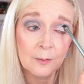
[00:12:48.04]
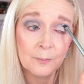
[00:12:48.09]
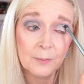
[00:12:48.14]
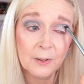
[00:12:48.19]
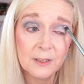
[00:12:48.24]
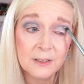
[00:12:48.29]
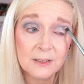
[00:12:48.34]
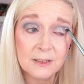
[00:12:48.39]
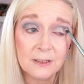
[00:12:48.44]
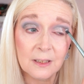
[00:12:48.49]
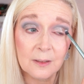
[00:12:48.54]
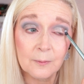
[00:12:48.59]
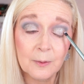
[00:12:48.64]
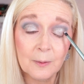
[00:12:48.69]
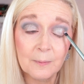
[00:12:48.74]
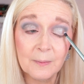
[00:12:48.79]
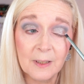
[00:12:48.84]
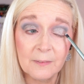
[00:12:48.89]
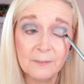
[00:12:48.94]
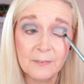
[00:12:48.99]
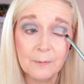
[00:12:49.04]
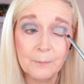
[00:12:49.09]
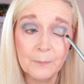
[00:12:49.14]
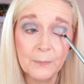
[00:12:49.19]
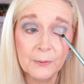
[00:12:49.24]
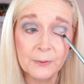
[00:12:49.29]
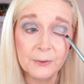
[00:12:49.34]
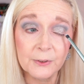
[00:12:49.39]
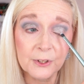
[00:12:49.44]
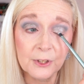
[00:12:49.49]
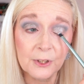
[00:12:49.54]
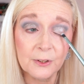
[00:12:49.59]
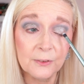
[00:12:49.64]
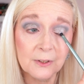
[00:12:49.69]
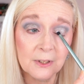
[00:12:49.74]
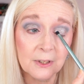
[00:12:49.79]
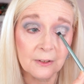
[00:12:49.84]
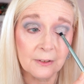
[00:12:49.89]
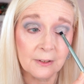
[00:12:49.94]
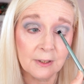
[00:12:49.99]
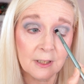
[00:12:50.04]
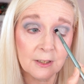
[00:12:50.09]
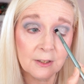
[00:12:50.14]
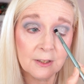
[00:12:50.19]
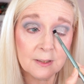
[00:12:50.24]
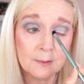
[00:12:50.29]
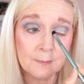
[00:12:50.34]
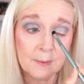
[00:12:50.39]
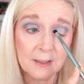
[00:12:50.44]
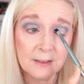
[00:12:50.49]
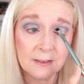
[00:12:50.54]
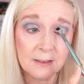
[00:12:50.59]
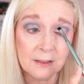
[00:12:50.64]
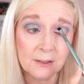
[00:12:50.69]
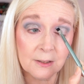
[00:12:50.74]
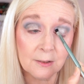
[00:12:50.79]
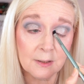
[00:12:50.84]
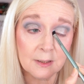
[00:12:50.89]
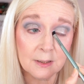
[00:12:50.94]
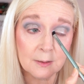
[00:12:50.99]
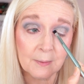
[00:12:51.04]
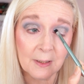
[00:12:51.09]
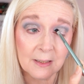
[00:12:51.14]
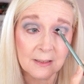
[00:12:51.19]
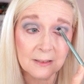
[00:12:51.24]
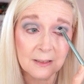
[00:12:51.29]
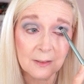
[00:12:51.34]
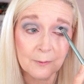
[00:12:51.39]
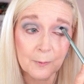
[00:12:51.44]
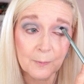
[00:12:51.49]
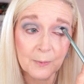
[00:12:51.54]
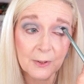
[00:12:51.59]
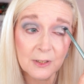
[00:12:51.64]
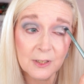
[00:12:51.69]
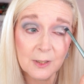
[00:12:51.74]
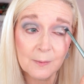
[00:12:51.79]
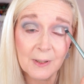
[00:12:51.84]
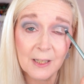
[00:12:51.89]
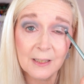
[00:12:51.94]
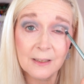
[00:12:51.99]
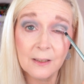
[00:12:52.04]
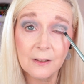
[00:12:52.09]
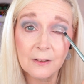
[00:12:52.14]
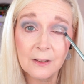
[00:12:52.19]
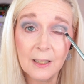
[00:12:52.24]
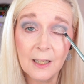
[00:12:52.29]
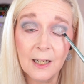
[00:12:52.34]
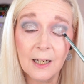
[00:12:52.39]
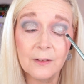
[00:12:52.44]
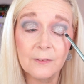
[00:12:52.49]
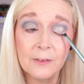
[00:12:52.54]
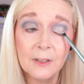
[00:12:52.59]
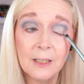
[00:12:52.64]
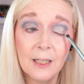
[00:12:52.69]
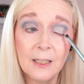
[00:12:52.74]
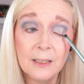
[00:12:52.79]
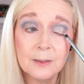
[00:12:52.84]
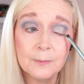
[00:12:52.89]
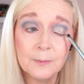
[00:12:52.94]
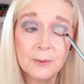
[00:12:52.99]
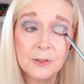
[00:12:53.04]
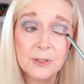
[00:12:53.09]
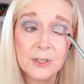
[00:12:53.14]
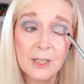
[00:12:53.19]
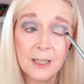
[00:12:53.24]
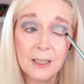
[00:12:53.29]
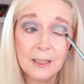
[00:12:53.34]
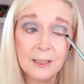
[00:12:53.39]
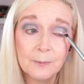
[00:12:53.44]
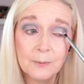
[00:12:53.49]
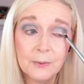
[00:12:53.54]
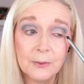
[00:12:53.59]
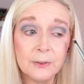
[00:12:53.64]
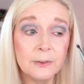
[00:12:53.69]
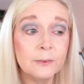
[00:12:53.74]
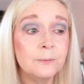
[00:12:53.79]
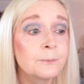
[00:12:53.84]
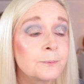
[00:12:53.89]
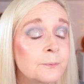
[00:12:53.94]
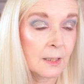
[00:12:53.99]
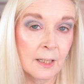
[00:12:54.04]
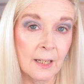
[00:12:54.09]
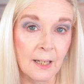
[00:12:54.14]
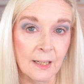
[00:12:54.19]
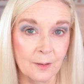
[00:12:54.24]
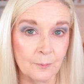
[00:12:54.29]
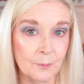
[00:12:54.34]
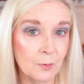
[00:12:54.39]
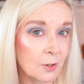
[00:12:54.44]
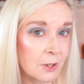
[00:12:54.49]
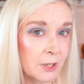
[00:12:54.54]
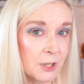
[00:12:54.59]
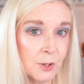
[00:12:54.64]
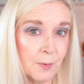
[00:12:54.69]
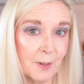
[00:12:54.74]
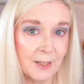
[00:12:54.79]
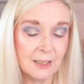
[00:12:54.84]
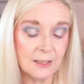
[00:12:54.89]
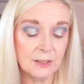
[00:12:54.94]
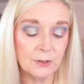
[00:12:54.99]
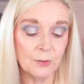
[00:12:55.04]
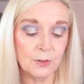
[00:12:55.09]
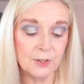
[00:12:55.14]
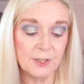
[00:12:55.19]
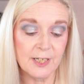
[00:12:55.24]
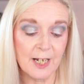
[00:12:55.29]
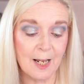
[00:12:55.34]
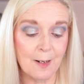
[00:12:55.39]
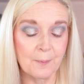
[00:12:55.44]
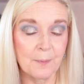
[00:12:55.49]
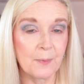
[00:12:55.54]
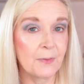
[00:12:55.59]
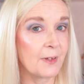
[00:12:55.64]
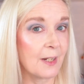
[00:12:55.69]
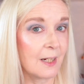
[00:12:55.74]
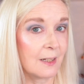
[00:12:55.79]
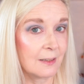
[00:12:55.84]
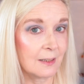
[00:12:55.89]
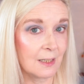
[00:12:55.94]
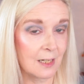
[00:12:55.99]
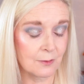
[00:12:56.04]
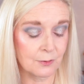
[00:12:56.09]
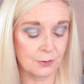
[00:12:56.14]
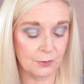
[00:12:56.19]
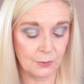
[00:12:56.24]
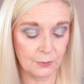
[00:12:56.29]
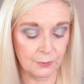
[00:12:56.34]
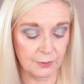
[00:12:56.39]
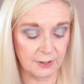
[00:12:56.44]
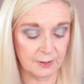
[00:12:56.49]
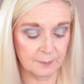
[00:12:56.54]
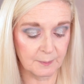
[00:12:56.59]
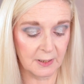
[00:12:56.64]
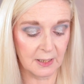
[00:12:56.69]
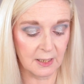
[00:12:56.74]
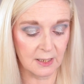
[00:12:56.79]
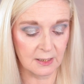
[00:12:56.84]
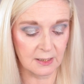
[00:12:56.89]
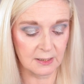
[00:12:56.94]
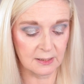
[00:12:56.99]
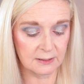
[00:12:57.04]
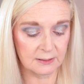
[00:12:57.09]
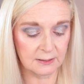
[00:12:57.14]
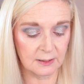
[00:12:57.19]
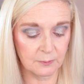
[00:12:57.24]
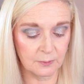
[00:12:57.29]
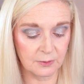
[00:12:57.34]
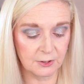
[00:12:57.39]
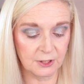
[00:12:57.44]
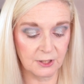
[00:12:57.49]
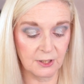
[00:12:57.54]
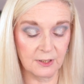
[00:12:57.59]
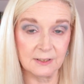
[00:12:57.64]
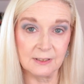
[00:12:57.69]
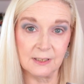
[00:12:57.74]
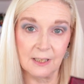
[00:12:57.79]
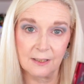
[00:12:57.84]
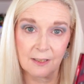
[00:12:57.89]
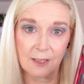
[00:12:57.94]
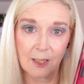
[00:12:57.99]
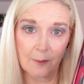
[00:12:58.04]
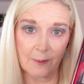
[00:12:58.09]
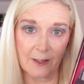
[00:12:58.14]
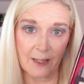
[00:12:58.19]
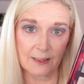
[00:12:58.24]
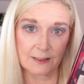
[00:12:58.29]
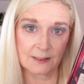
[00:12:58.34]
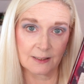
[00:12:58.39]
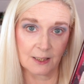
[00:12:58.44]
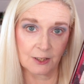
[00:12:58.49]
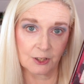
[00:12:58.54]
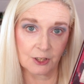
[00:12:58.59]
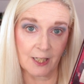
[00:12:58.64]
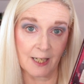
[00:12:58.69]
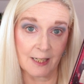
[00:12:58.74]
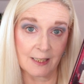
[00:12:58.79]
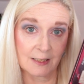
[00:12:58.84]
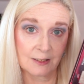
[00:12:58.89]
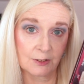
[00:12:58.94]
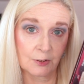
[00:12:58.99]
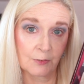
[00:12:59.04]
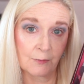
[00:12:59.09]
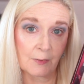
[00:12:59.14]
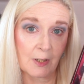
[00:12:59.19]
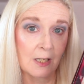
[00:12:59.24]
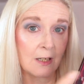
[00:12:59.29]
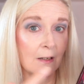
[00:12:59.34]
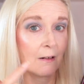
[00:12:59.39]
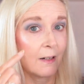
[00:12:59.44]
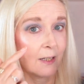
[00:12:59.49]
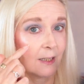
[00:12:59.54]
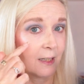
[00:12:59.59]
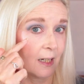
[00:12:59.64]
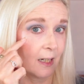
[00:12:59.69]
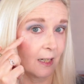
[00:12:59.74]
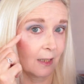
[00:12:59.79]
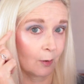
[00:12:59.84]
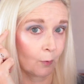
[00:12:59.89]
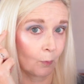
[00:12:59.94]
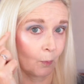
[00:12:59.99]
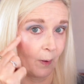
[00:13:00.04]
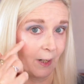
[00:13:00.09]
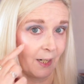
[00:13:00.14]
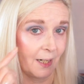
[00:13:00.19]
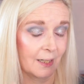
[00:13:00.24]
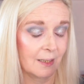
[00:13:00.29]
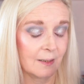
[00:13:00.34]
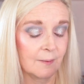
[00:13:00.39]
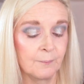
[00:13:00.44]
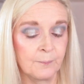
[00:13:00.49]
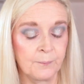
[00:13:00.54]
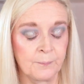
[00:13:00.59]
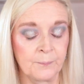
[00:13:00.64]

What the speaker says: plus I'll probably have import duty on it. It just makes it too expensive, and Beauty Bay don't carry Ace Beauté anymore. Okay, I'm not going to do any sort of depth in the outer corners because I want to use that No Exit shade as sort of a liner and a wing.